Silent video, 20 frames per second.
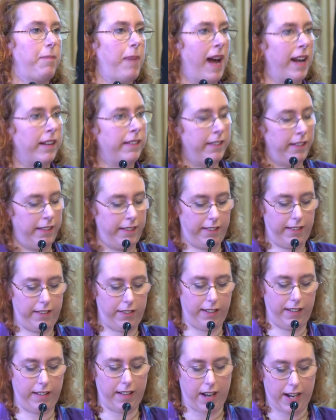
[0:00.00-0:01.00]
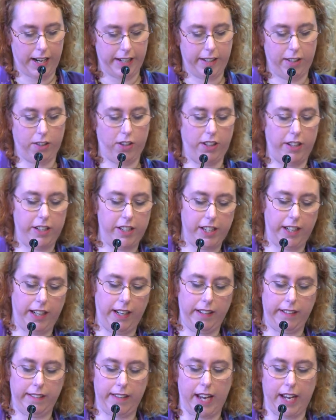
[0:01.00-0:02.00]
the patterns and
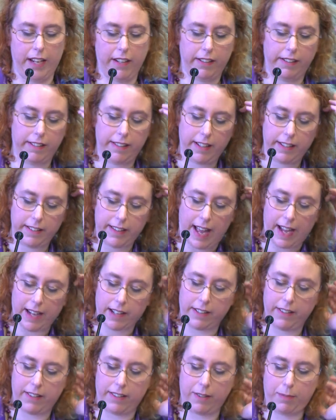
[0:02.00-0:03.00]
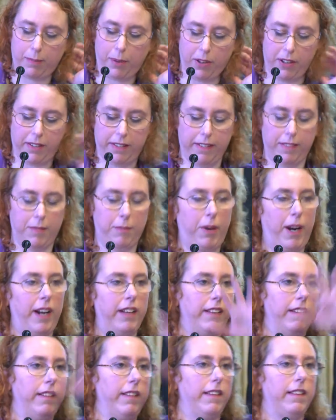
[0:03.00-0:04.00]
ideologies, agencies, actors, policies and
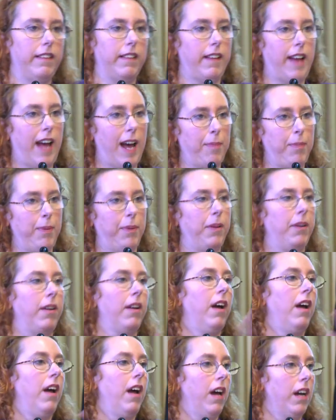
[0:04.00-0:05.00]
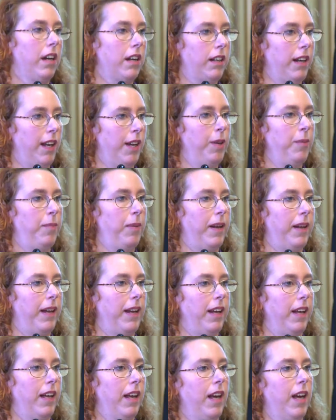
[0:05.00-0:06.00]
practices that happen
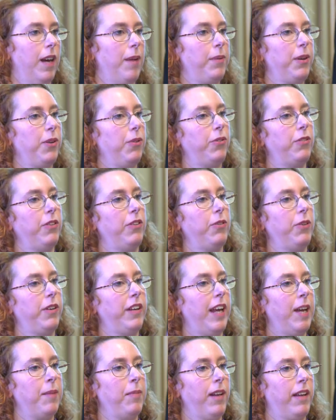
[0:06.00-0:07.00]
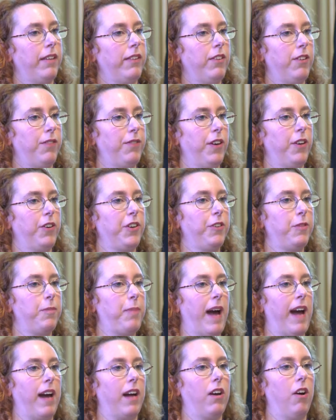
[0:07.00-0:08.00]
globally, but also to enable us to focus
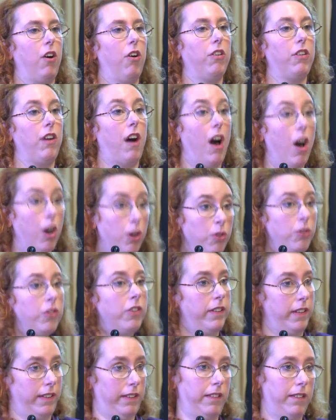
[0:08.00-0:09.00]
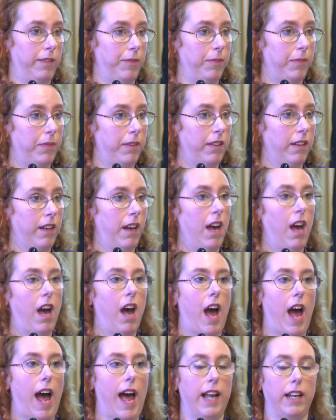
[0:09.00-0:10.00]
back on our own systems
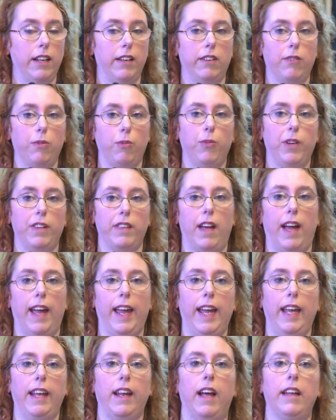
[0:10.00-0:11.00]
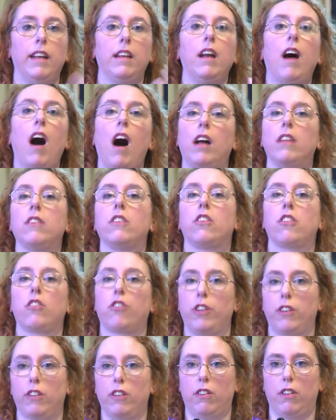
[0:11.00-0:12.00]
and with an enhanced
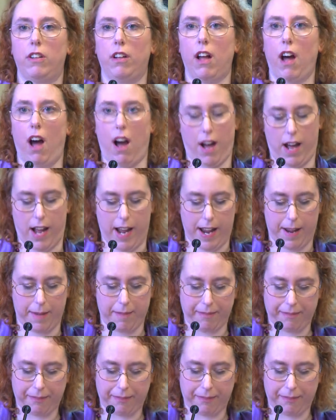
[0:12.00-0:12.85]
critical eye.